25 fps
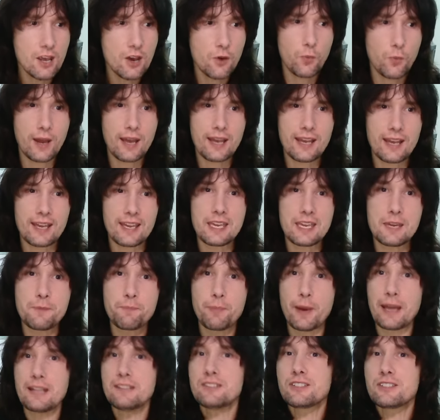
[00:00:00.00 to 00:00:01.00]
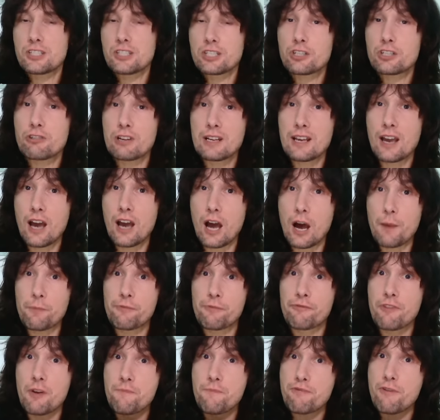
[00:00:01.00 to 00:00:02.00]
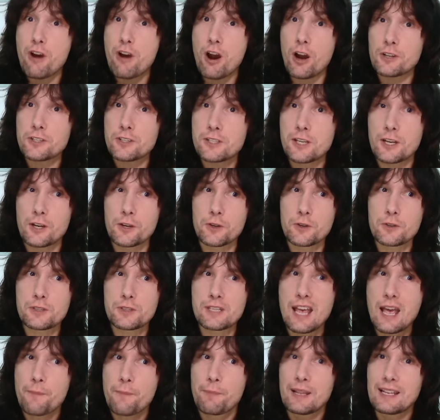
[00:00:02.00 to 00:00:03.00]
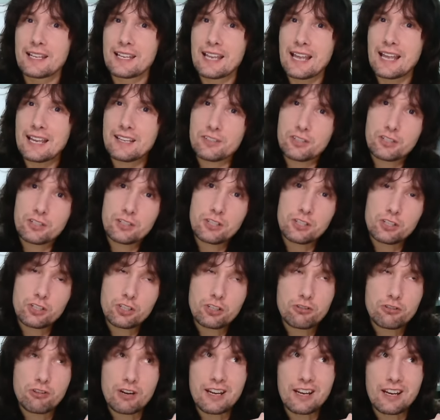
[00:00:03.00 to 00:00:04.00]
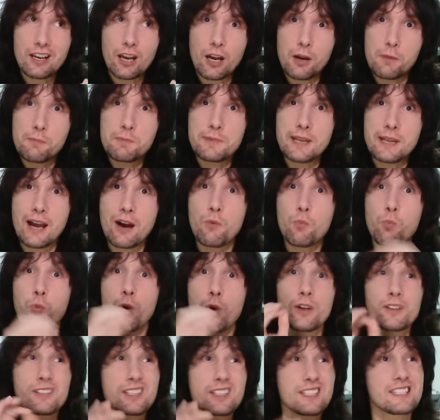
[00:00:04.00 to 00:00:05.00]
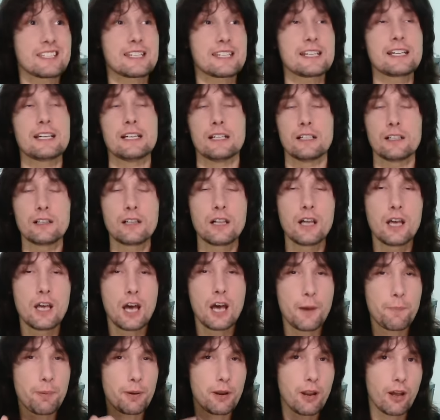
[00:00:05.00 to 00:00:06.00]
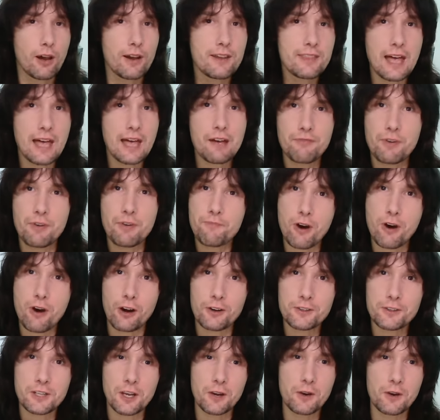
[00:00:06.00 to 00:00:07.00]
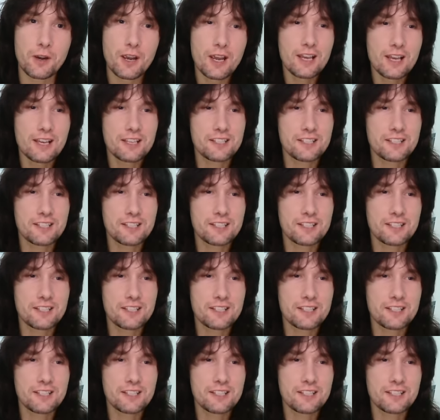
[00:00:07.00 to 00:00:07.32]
where he bends the string up, vibratos, but lets the string come down while still applying that vibrato.